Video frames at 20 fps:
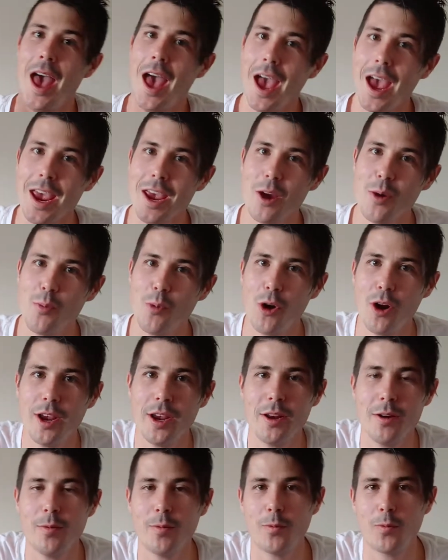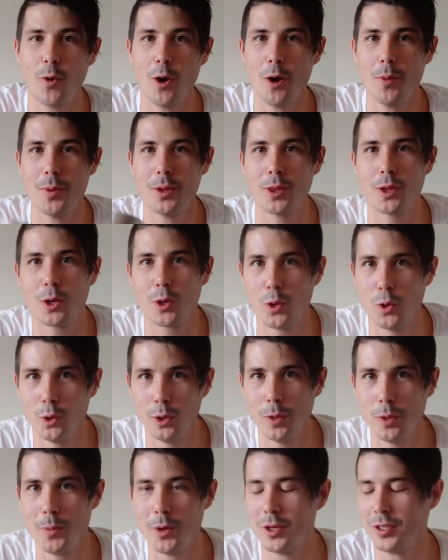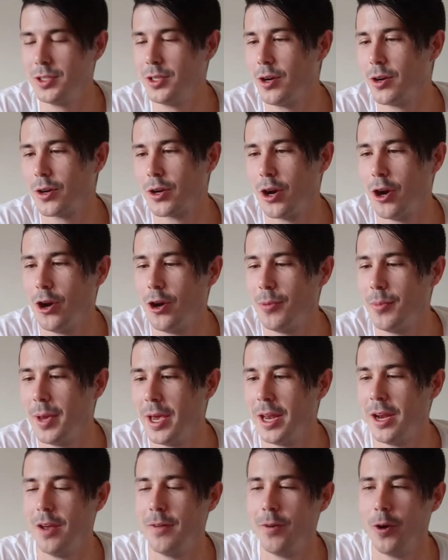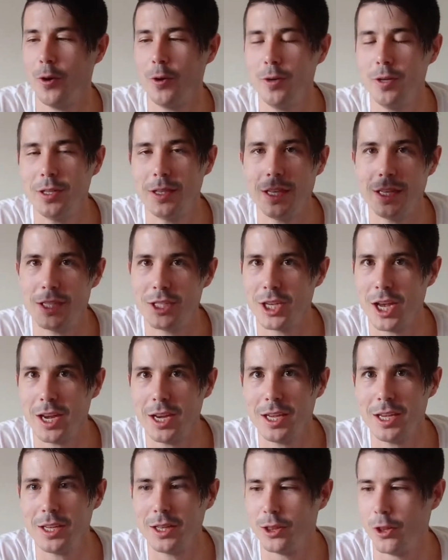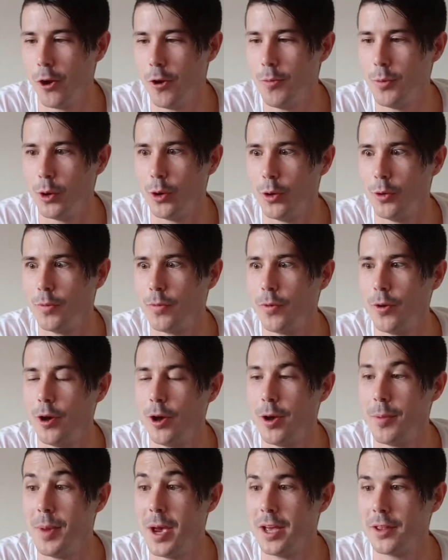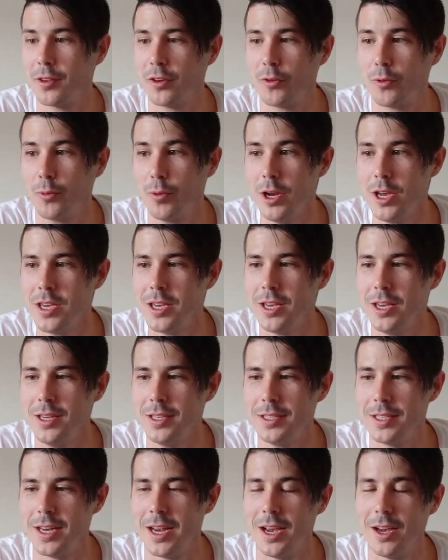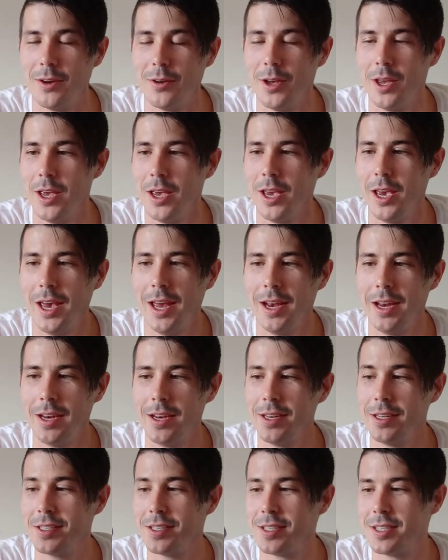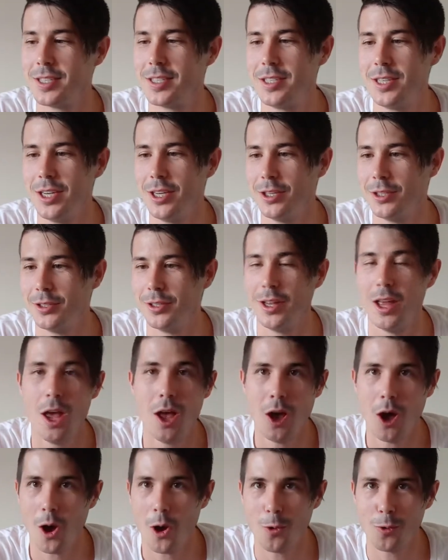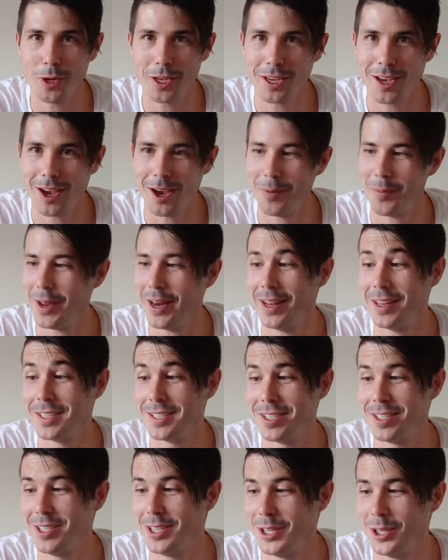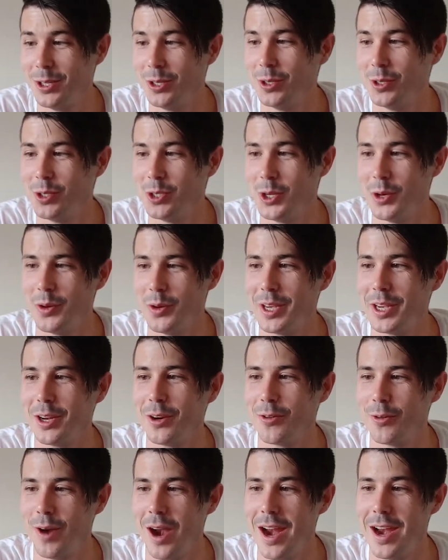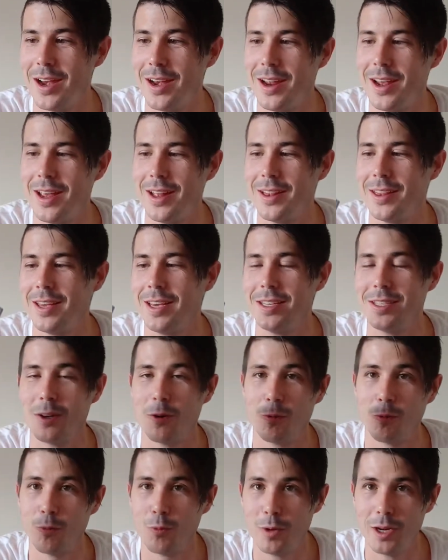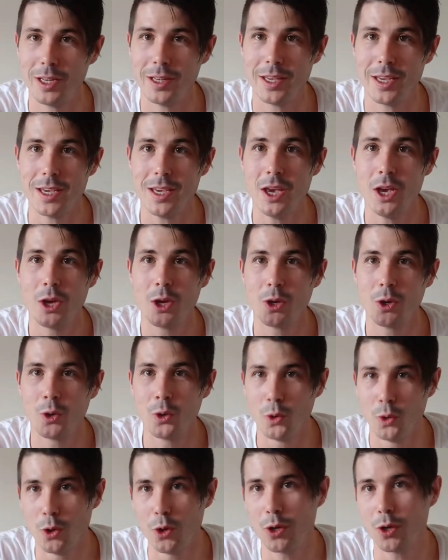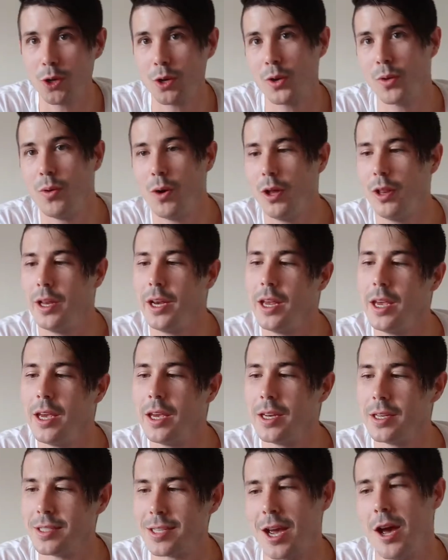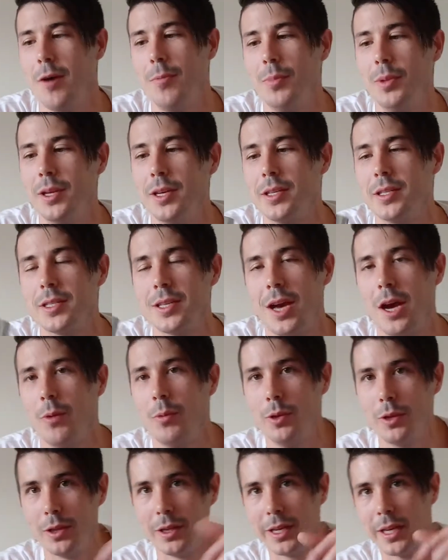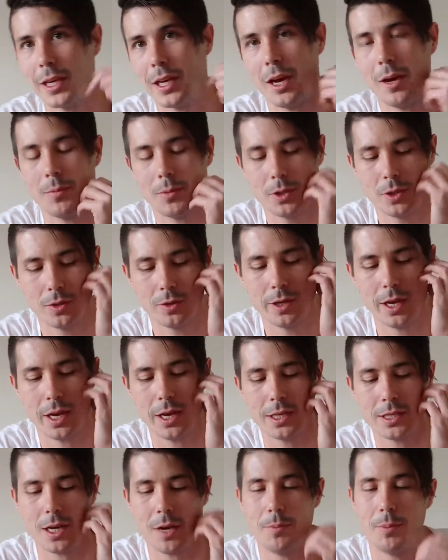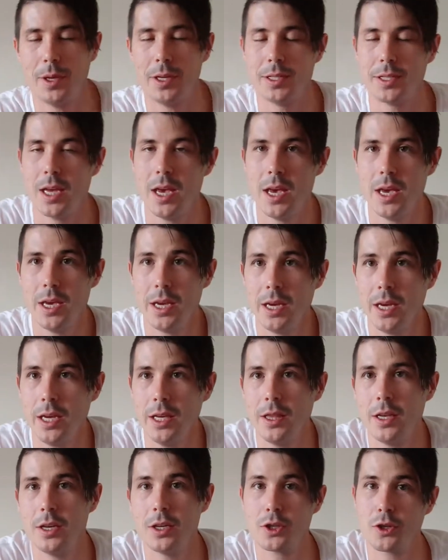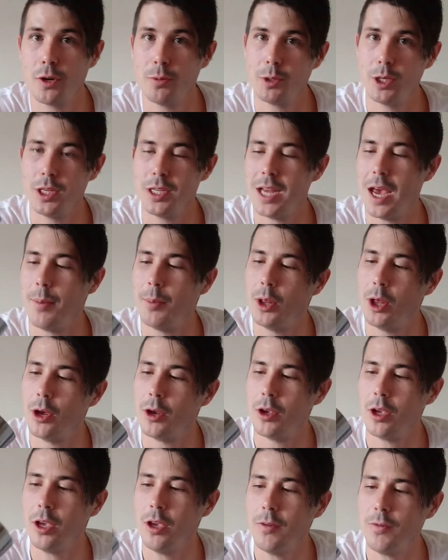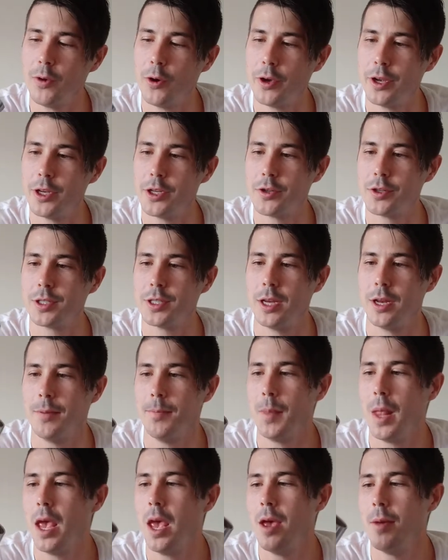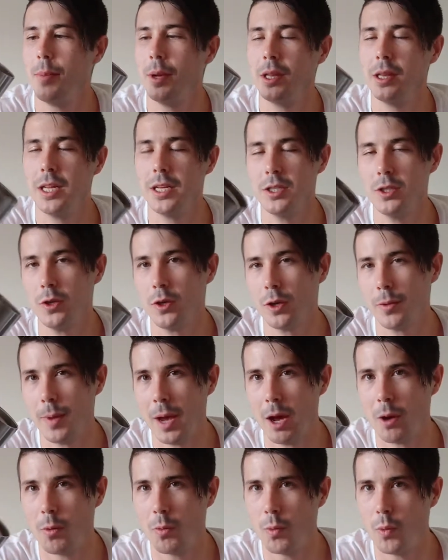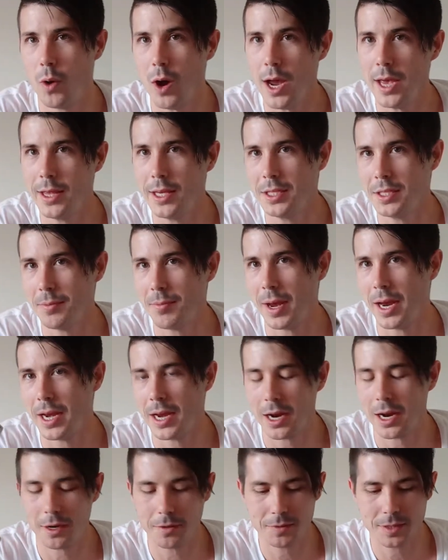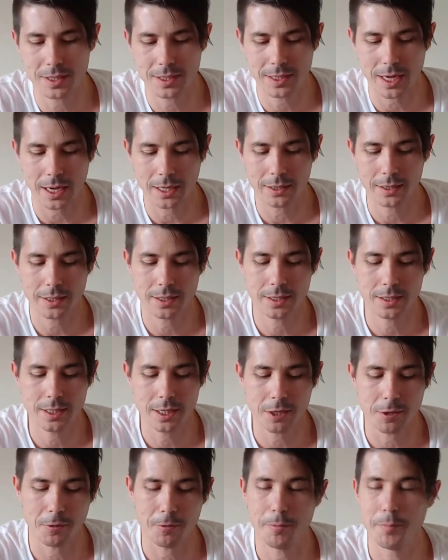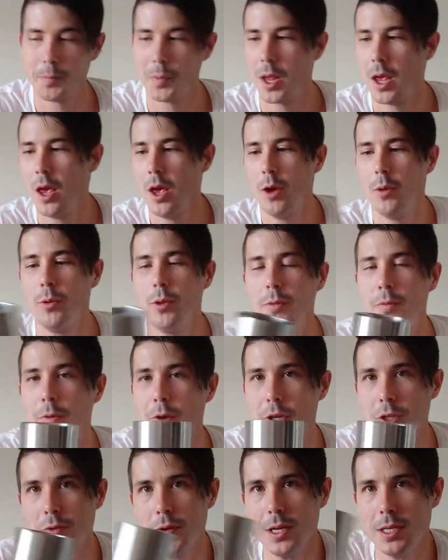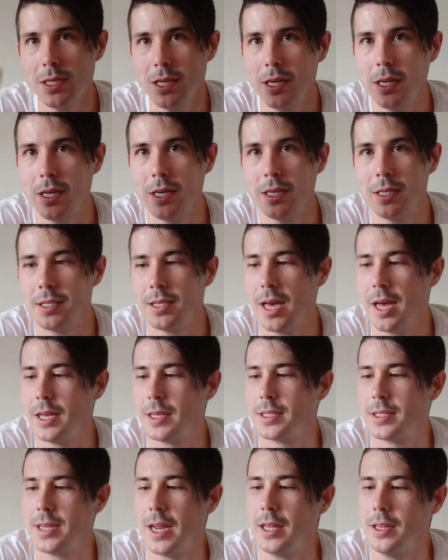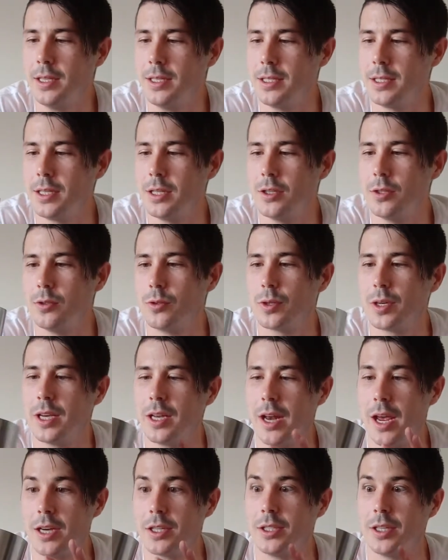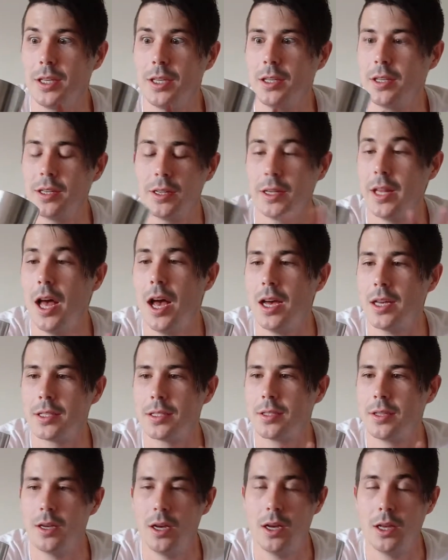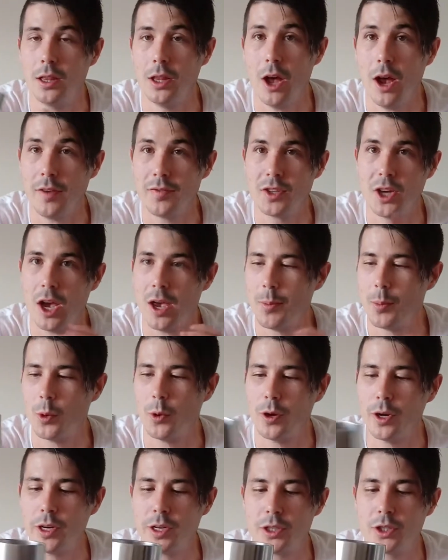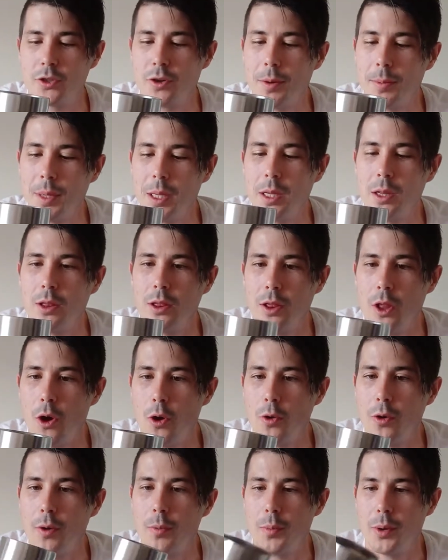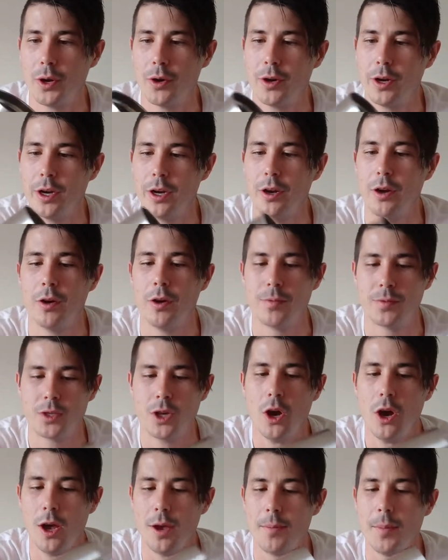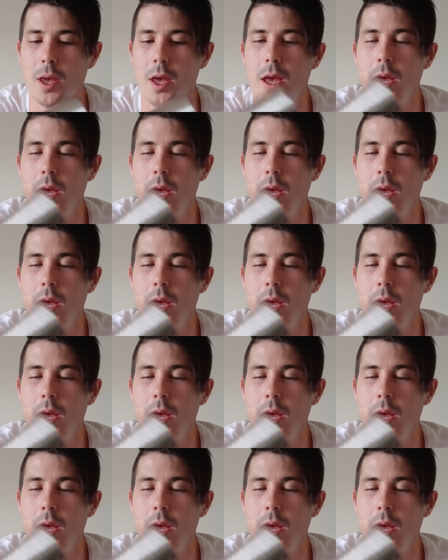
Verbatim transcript: Hey, I'm Ryan from thecoolerbox.com, and I've owned this Yeti lowball for about 3 years now, and it is still holding up and it's still doing great. And these are really good quality tumblers. I will link up to Yeti tumblers in the description down below if you're interested. But let's talk about why these are made out of stainless steel. Well, the first reason is that stainless steel can actually last a lifetime or an extremely long period of time.